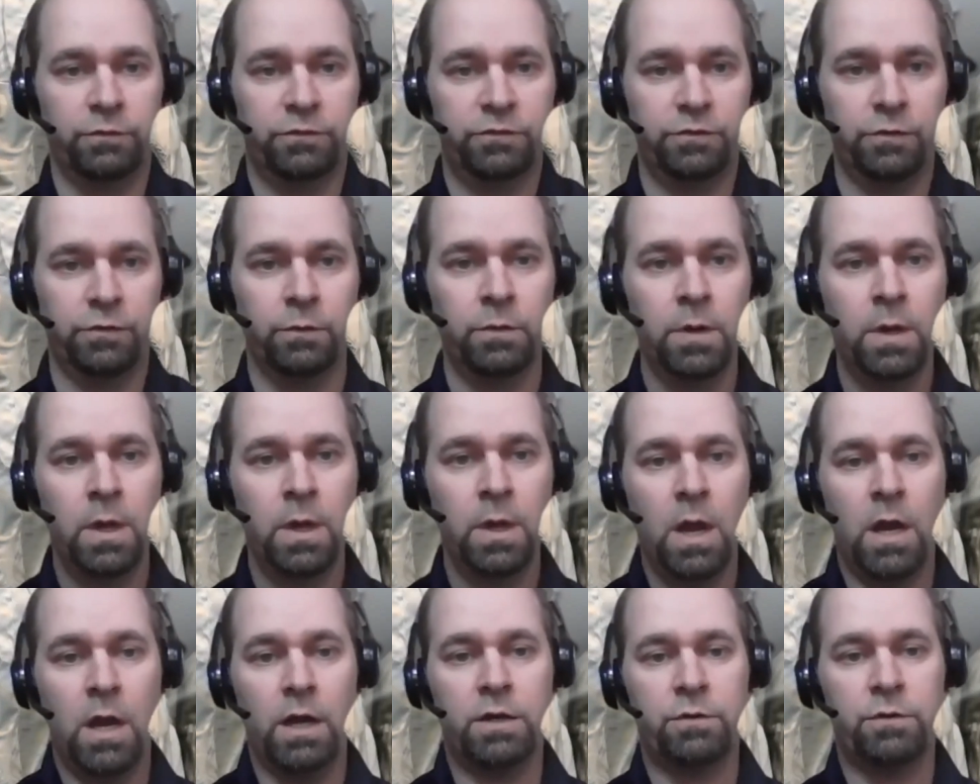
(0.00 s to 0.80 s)
So
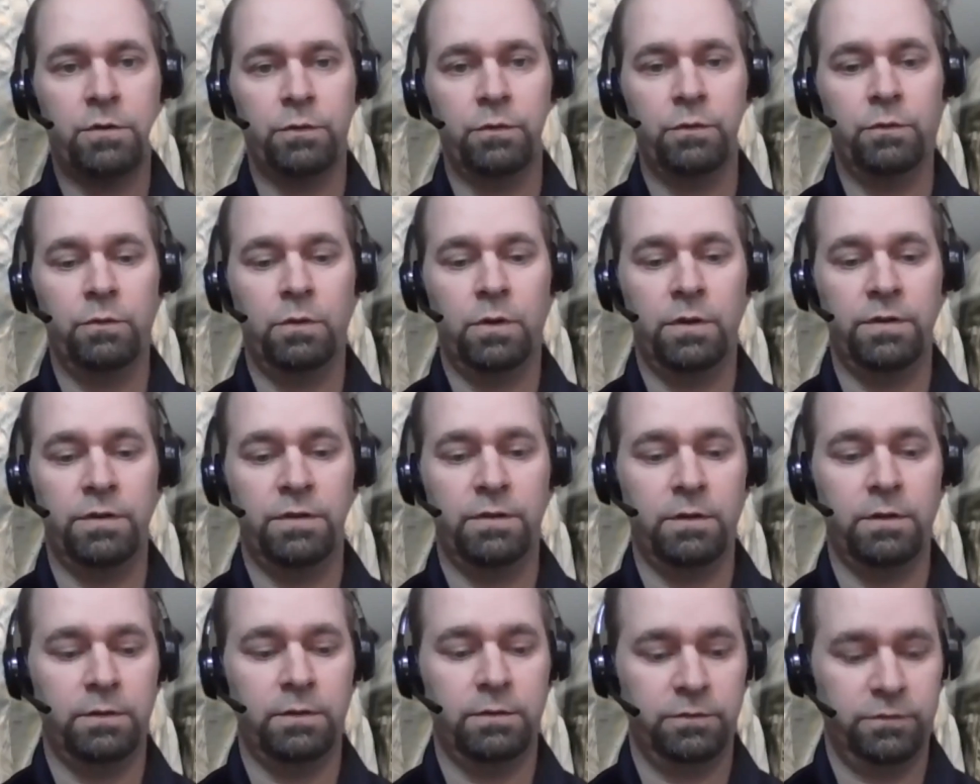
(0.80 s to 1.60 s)
a crew on
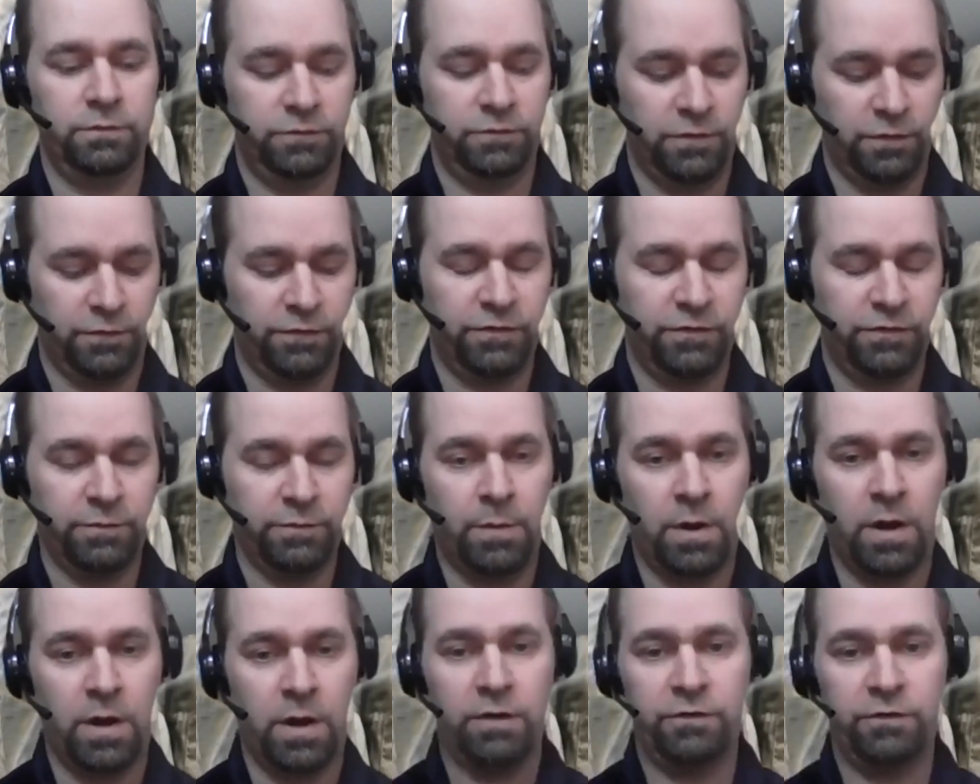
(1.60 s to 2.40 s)
the surface of
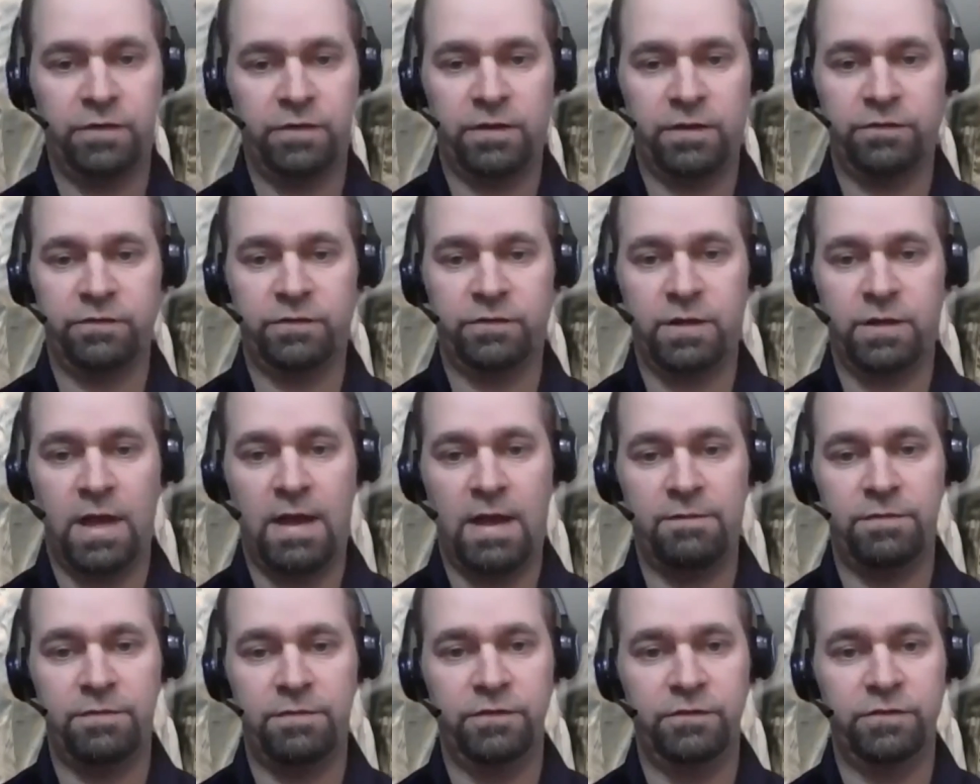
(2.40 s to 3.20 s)
Mars that's going to
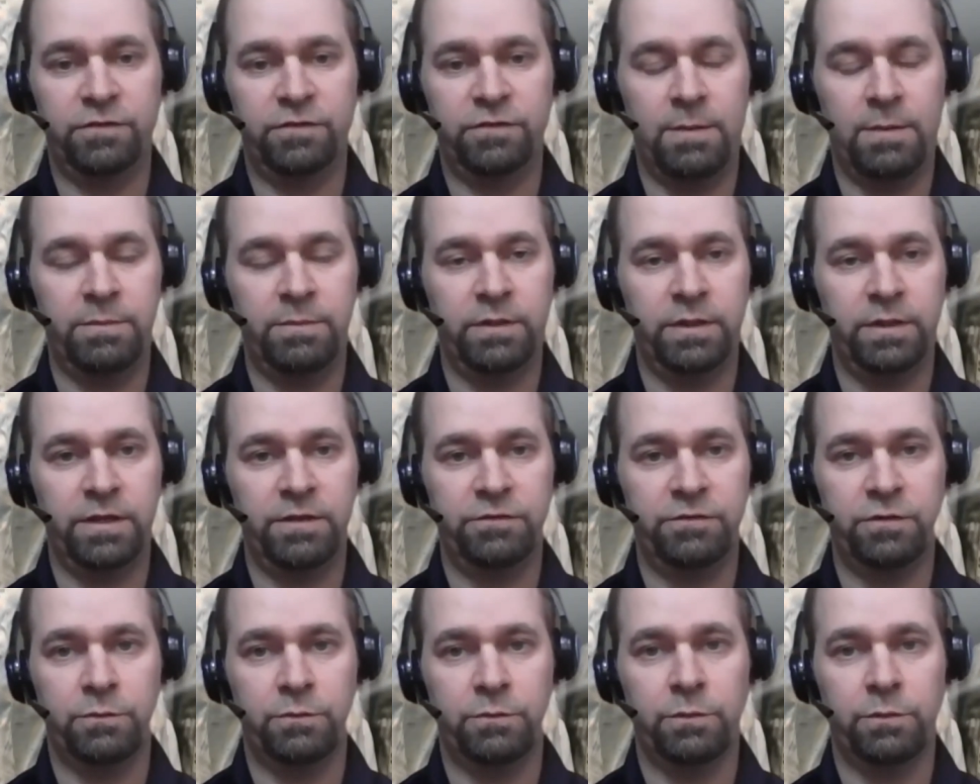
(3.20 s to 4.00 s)
have these time
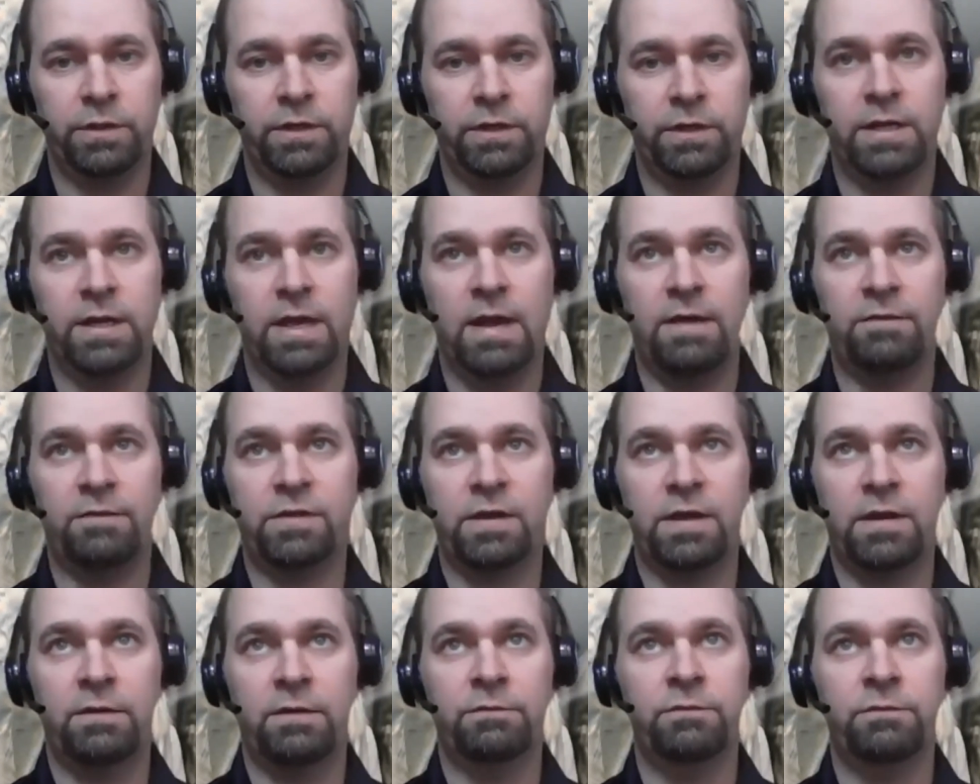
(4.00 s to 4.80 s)
delays are really going to
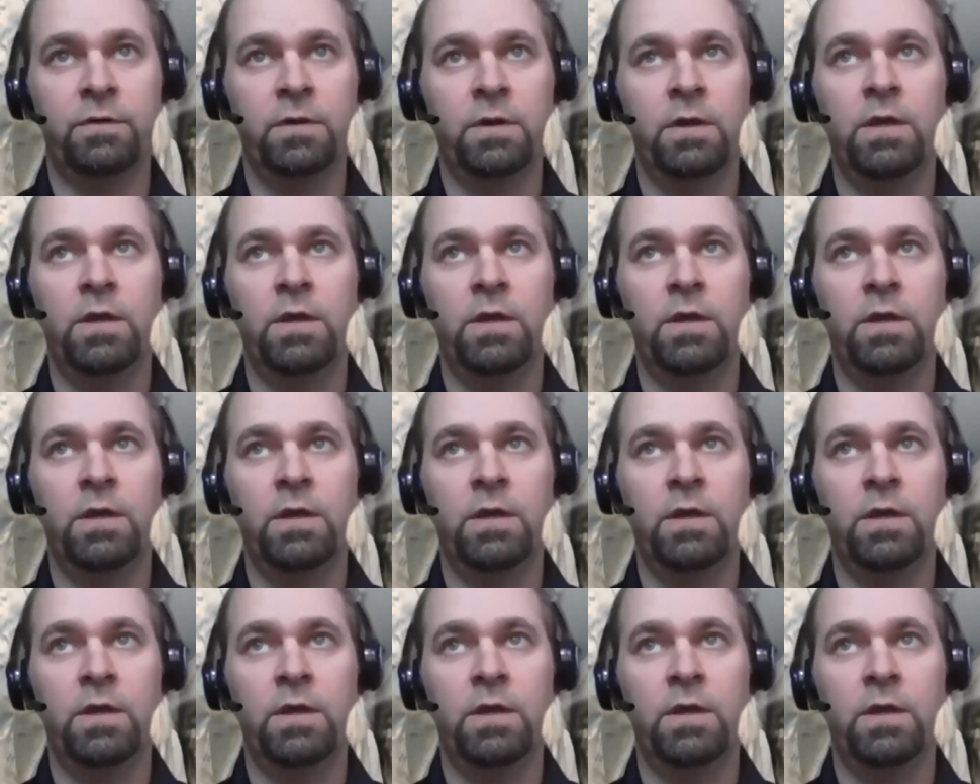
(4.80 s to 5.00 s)
have